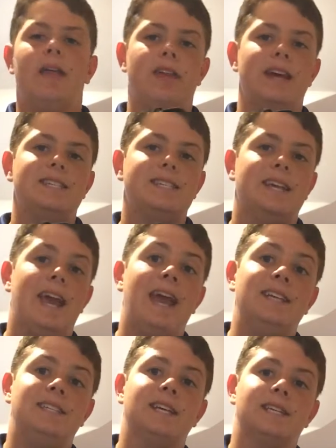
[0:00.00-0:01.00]
This
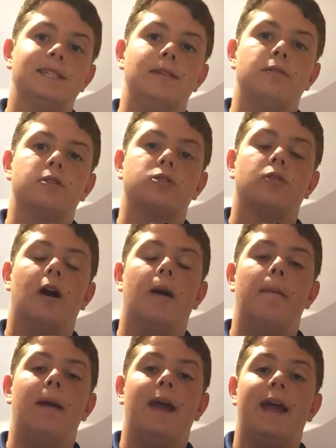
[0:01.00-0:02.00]
ASICS Lethal
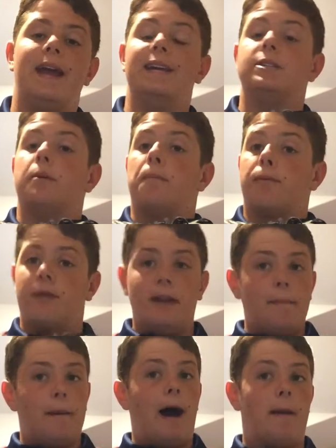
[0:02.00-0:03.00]
Scrum is
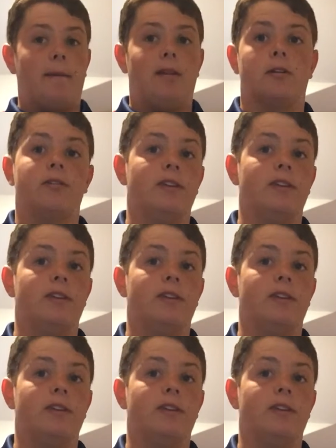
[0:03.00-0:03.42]
pretty popular.